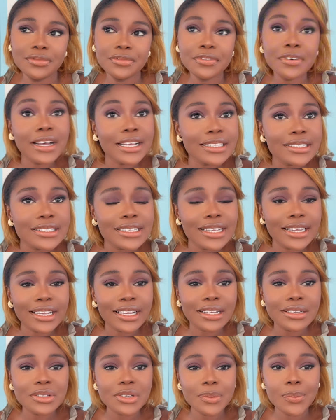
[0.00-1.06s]
first and
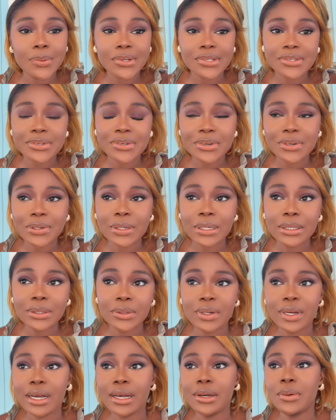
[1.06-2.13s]
catch up with you all and know
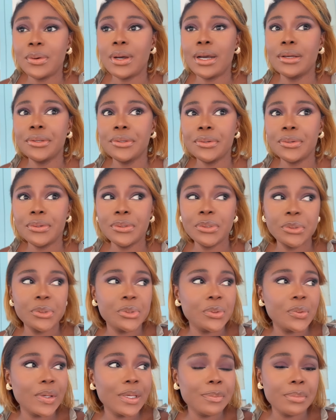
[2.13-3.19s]
how are you all
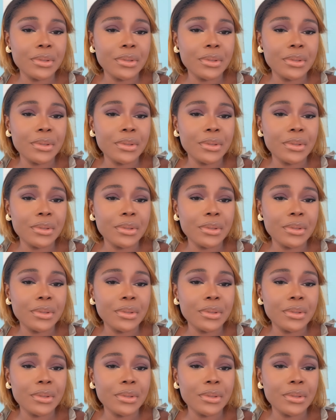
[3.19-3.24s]
doing,